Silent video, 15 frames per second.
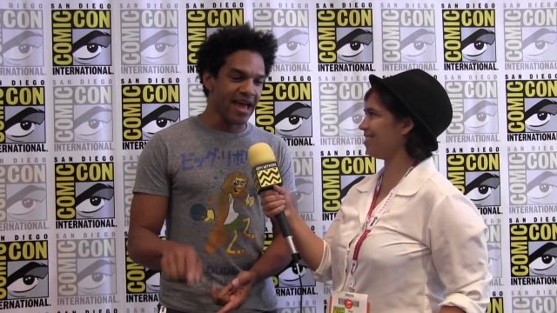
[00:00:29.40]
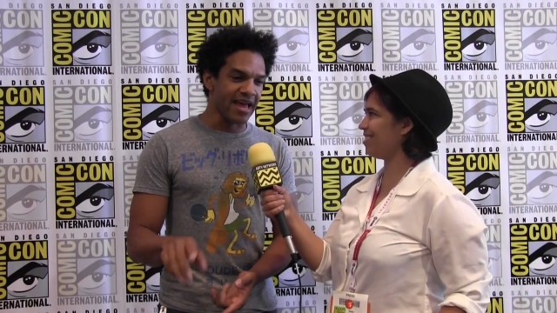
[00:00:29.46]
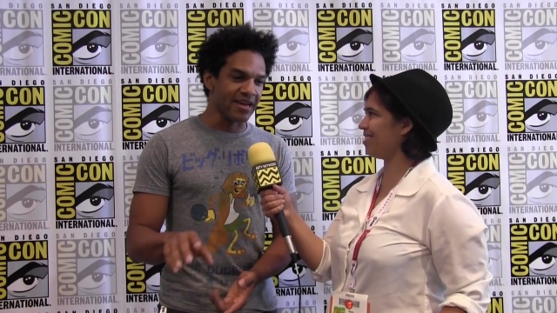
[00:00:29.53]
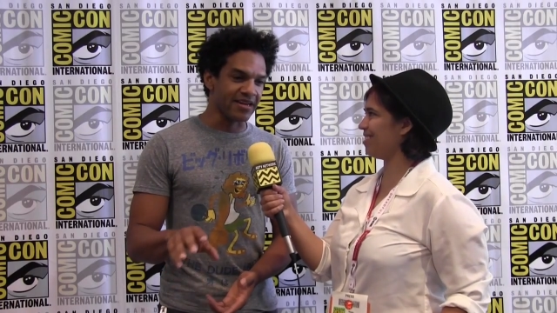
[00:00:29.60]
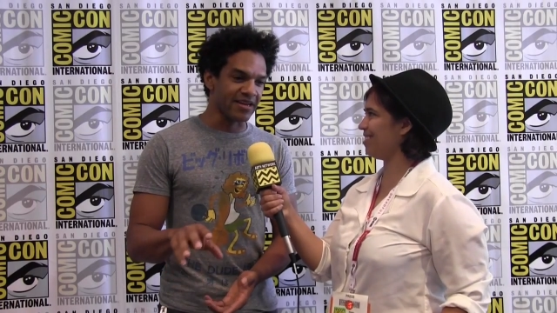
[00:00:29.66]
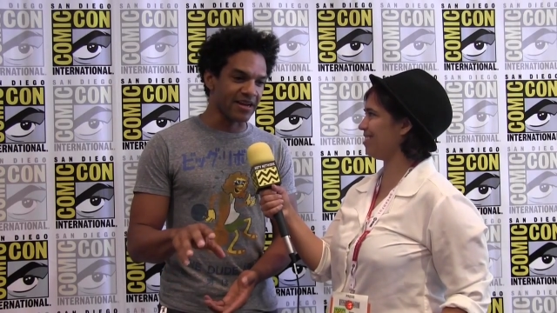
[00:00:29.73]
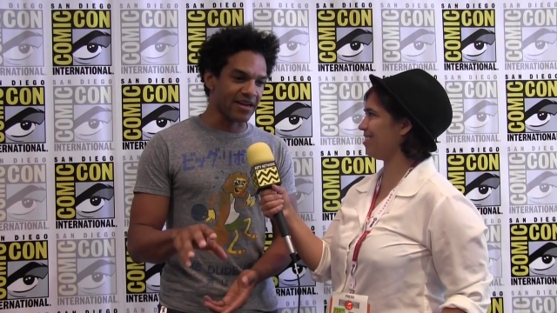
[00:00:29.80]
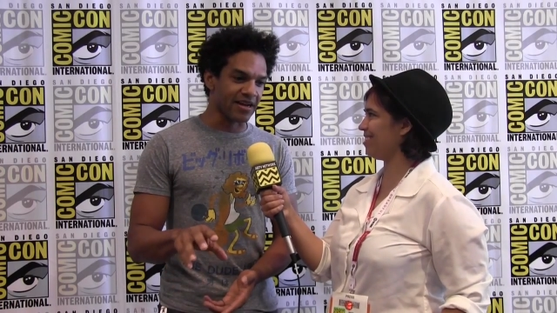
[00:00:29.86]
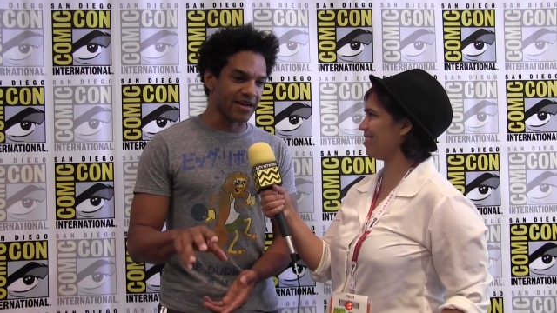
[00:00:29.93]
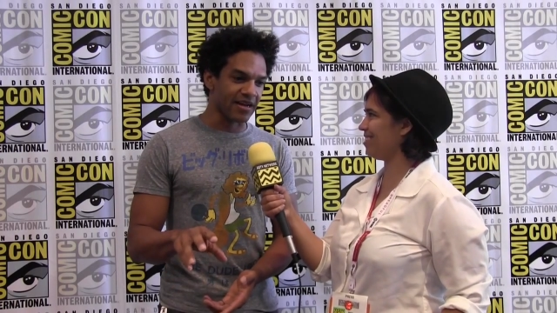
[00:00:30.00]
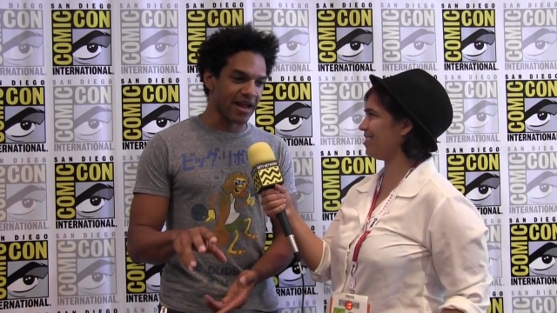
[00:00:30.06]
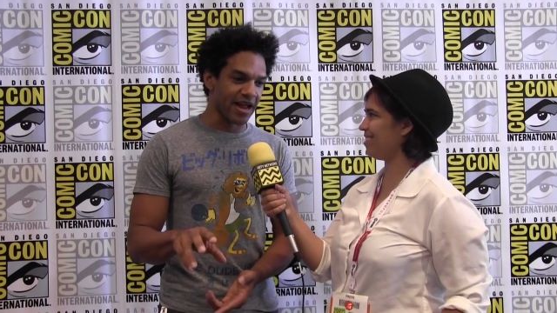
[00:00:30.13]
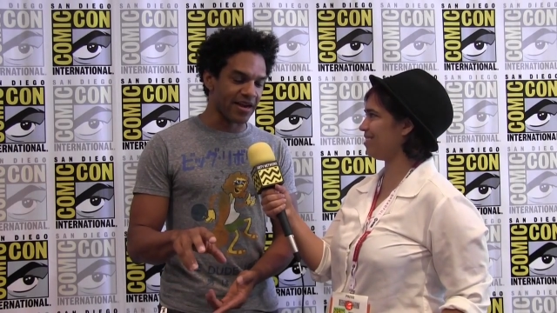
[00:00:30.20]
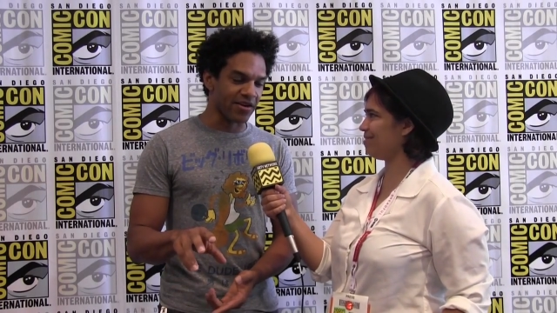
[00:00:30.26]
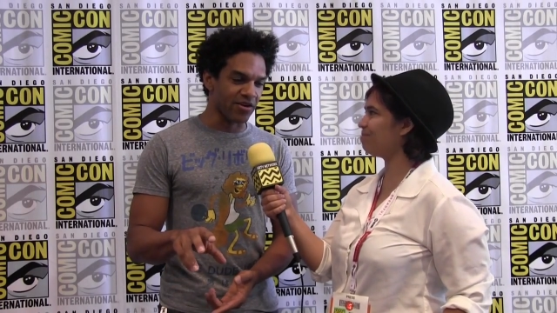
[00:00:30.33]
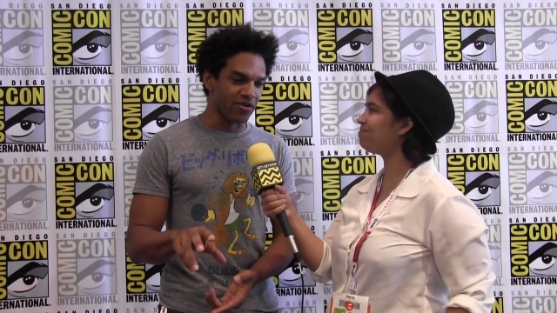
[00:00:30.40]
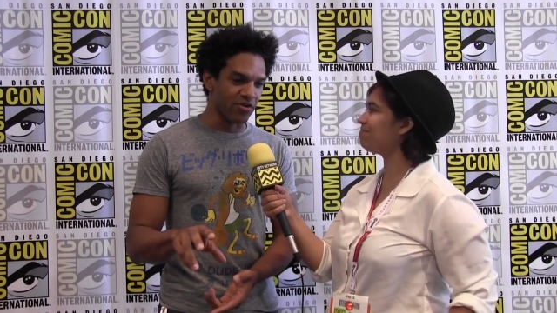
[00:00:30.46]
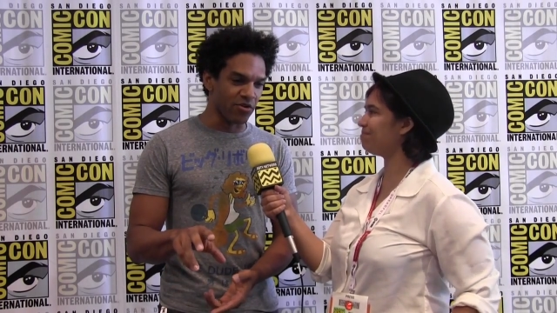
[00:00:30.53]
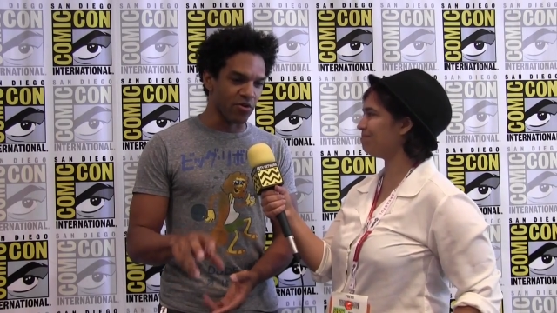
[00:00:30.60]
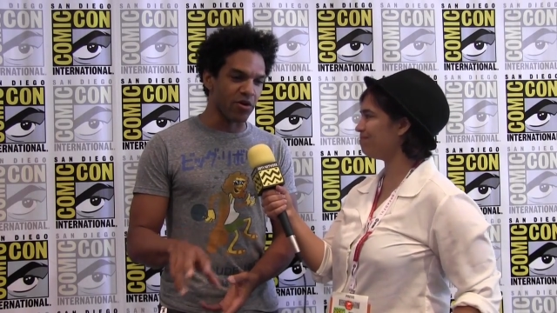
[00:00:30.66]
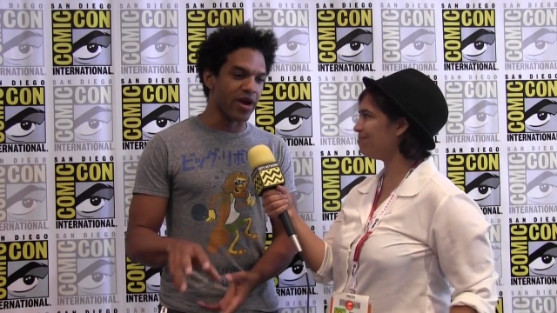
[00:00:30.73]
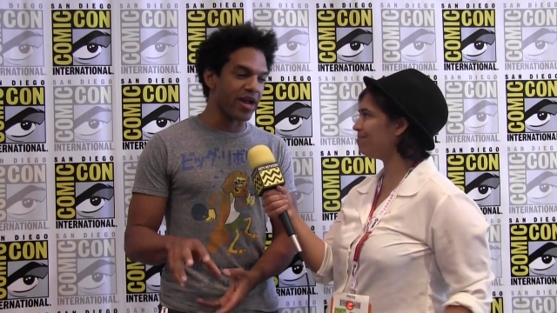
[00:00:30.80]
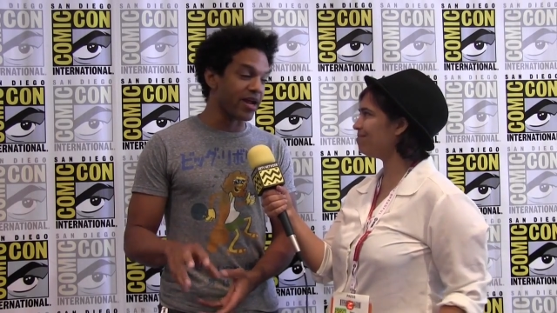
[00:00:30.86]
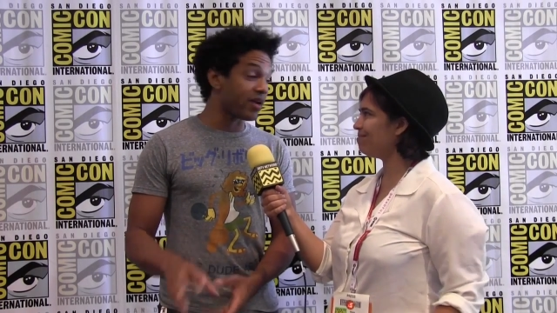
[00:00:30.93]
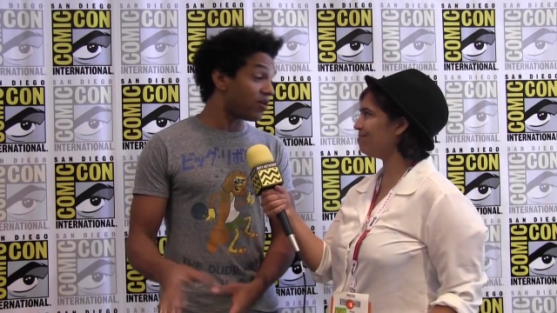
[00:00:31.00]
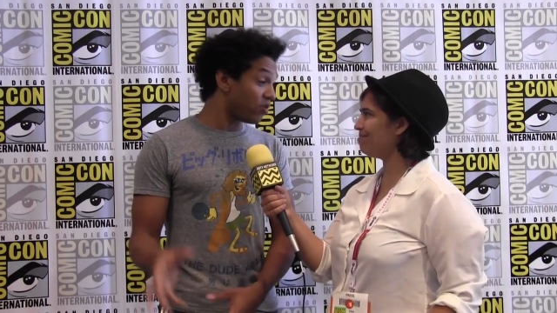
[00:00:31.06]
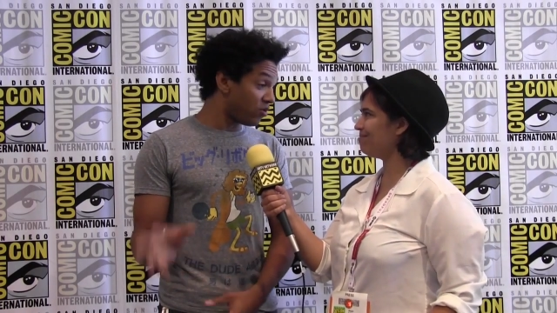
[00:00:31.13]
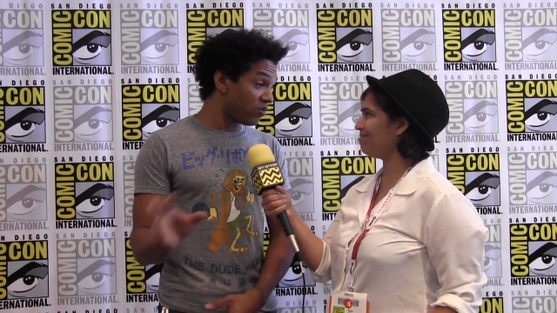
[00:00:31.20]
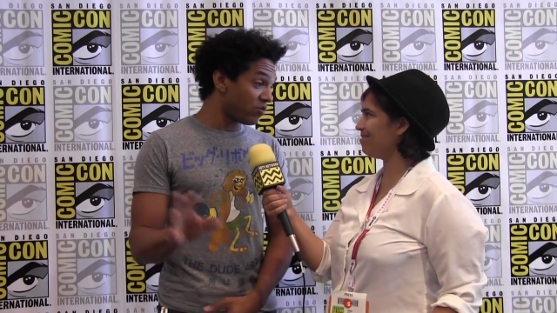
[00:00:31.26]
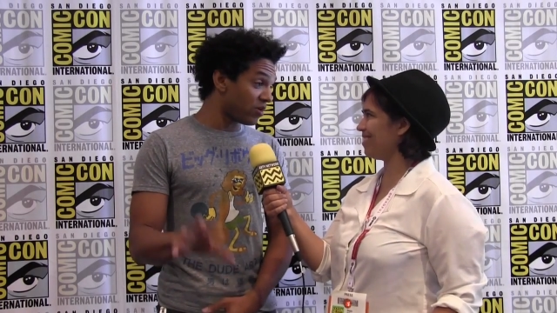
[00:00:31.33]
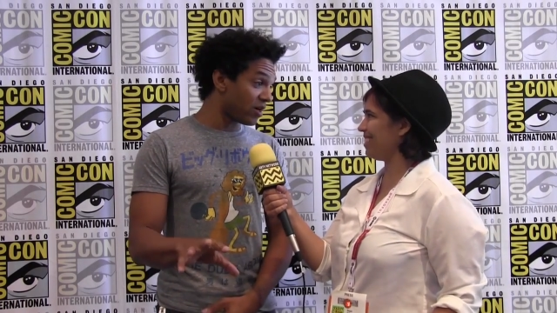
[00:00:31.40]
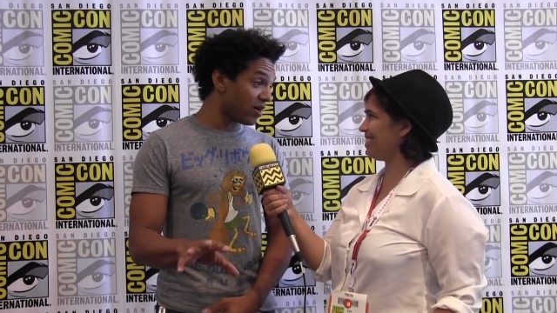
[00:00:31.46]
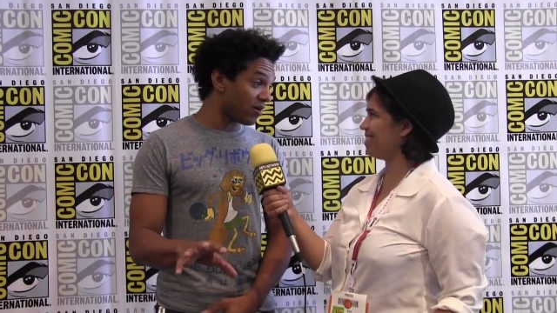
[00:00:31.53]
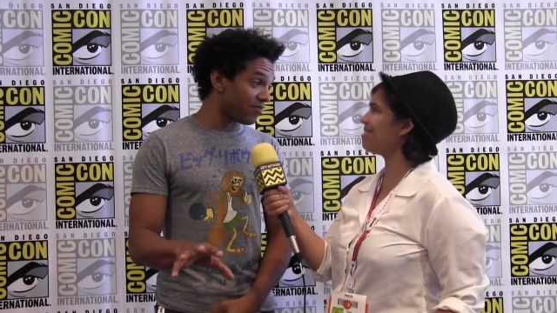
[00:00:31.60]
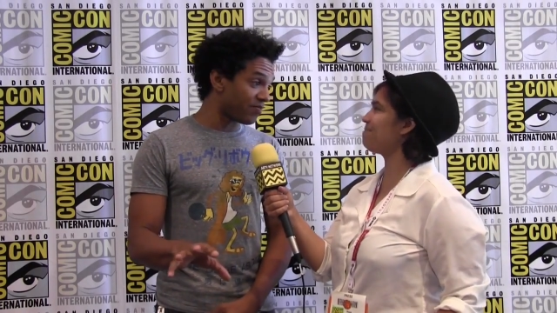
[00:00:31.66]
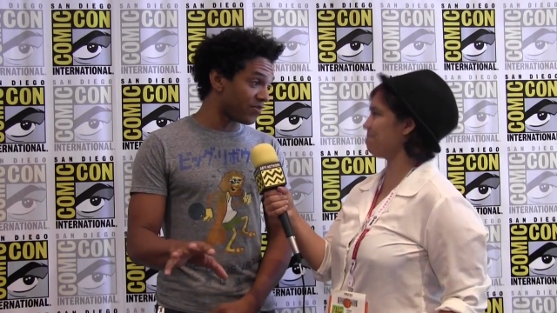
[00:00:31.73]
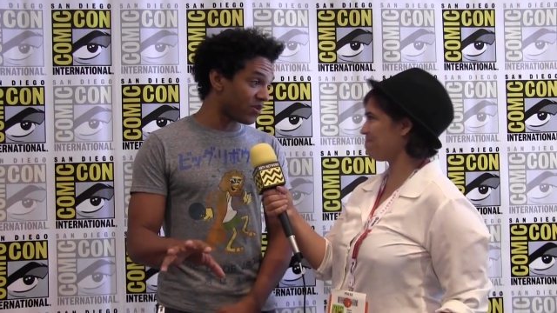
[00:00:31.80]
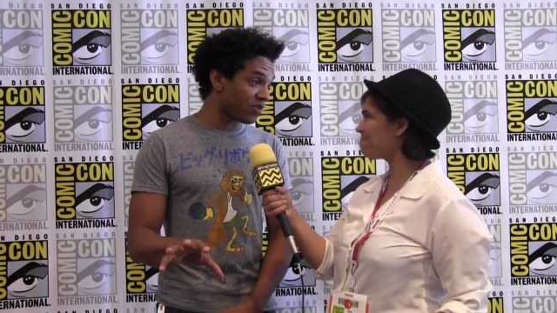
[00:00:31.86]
Speaker 1: and uh, and Greg, who um,